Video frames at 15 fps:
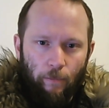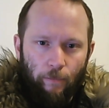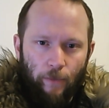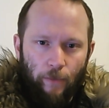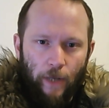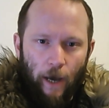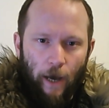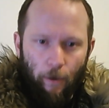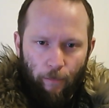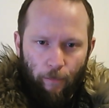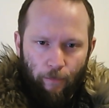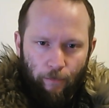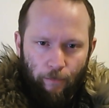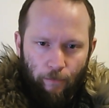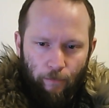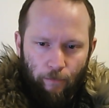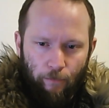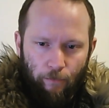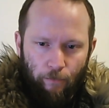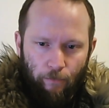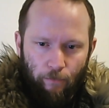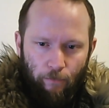Now,
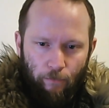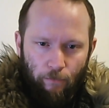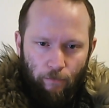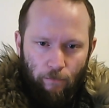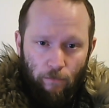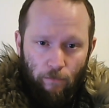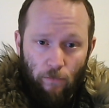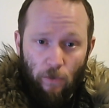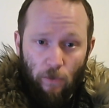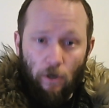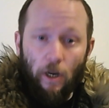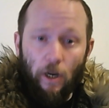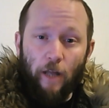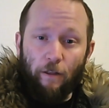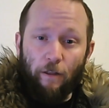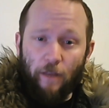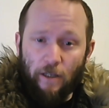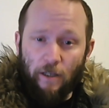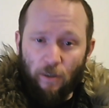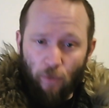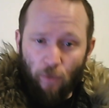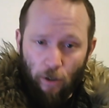there are a lot of things
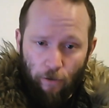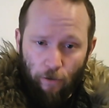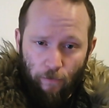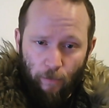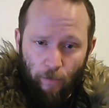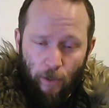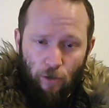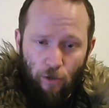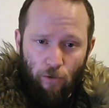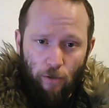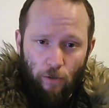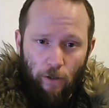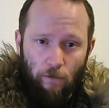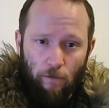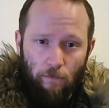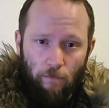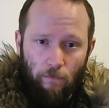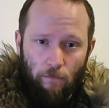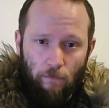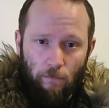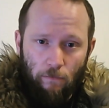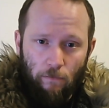that we learn from that story.
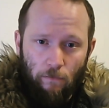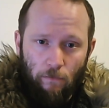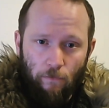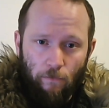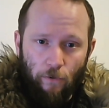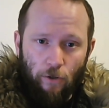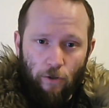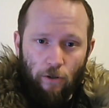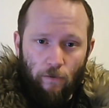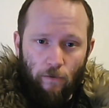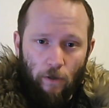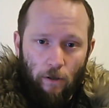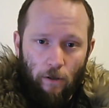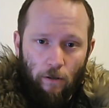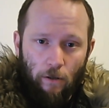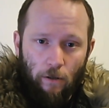First of all,